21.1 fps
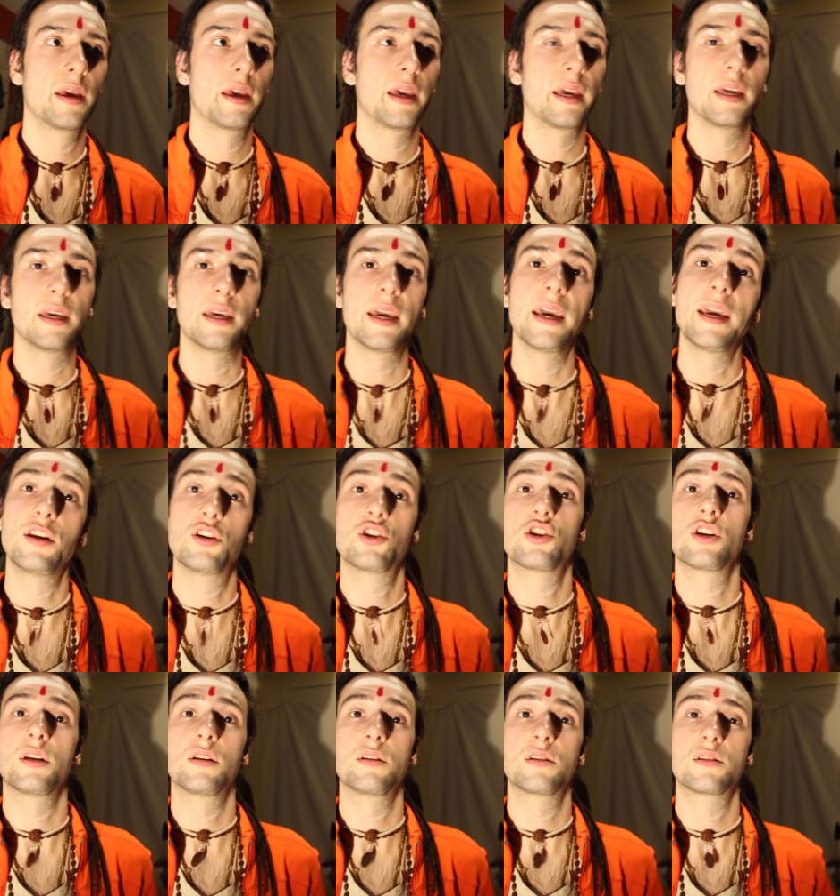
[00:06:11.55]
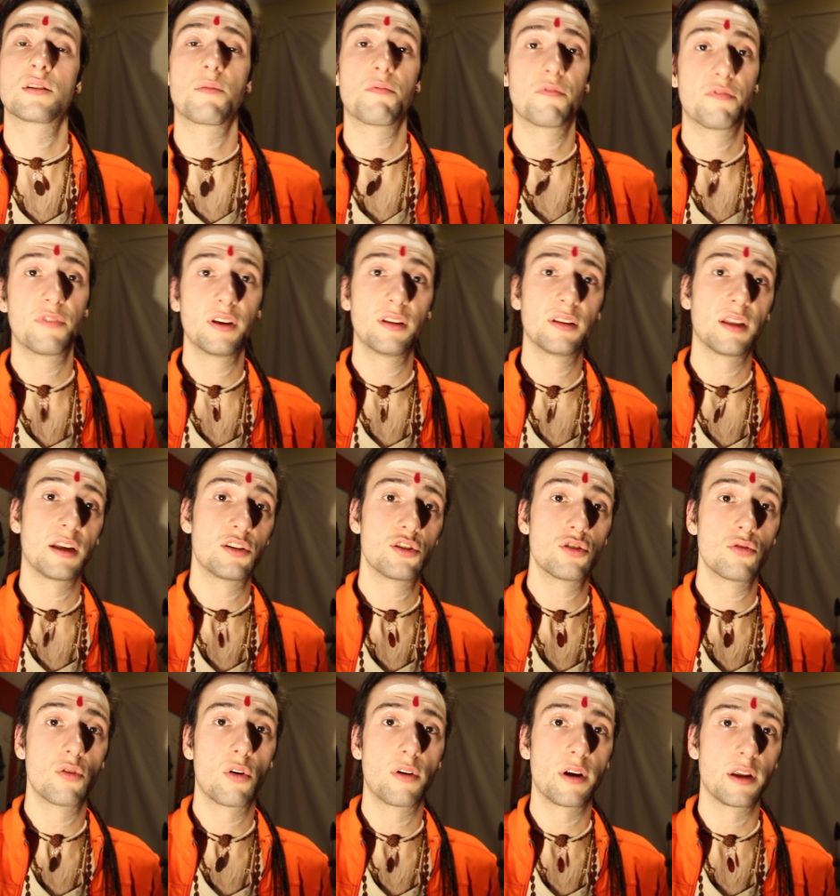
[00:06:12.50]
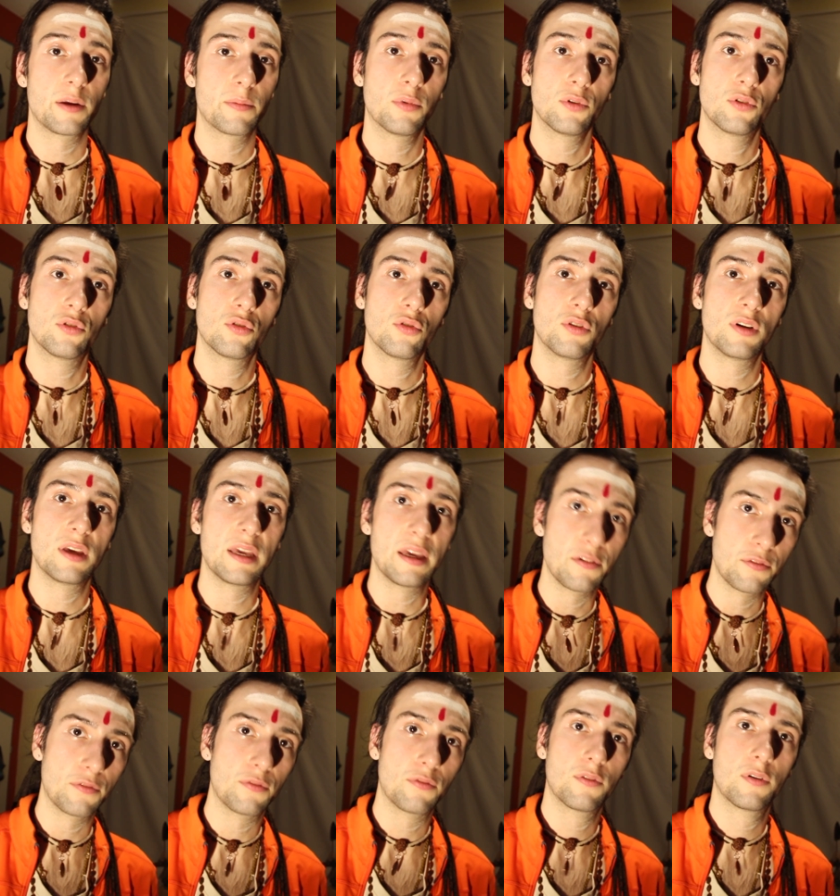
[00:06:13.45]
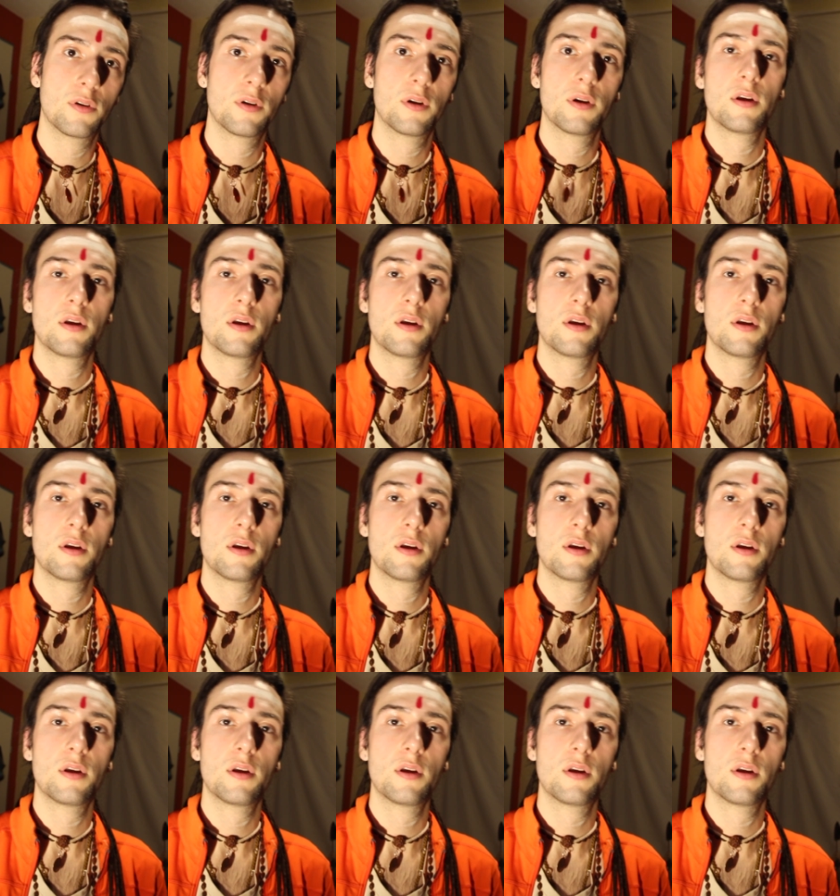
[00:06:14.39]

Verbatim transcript: engaged in something that you are able to give